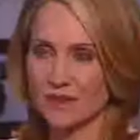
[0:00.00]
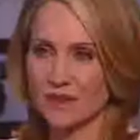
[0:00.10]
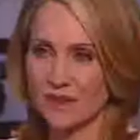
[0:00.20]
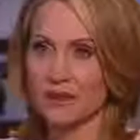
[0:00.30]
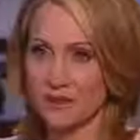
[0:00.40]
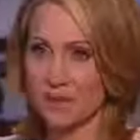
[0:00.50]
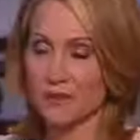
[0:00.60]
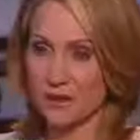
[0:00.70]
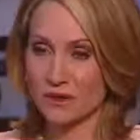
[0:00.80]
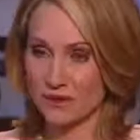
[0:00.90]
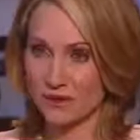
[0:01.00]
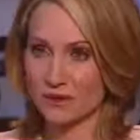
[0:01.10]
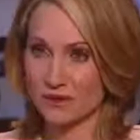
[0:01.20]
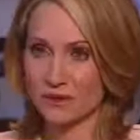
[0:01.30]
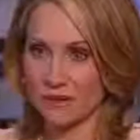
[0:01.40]
as they must. you are you a
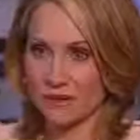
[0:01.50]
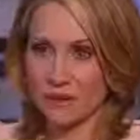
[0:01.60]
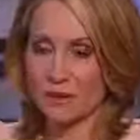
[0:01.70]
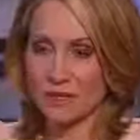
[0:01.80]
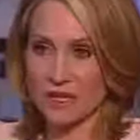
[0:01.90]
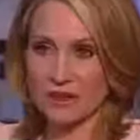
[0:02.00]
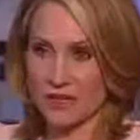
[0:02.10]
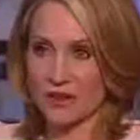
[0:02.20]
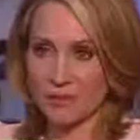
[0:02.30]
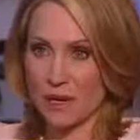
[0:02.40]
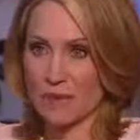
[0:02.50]
doctor of? What some are, are saying that you're